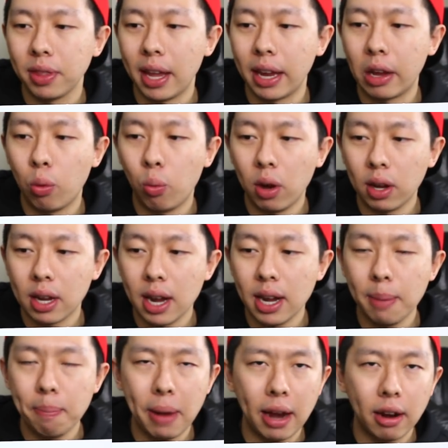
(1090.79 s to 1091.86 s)
Like, what kind
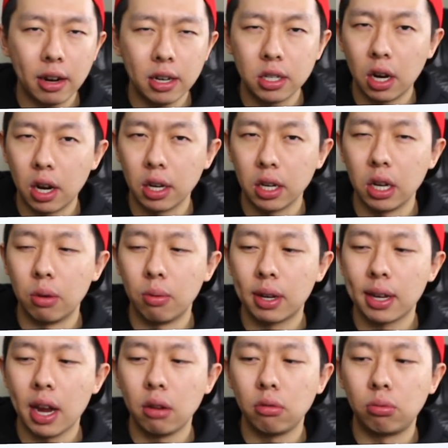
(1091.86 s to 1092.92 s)
of parent are you?
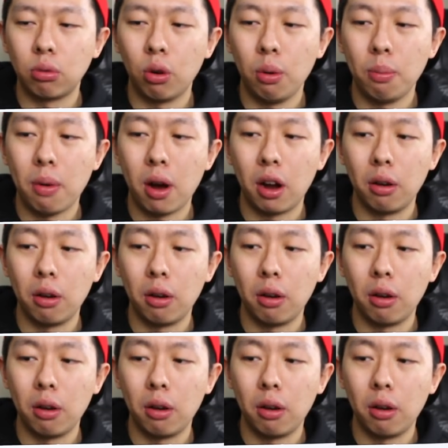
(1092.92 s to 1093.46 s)
What kind of role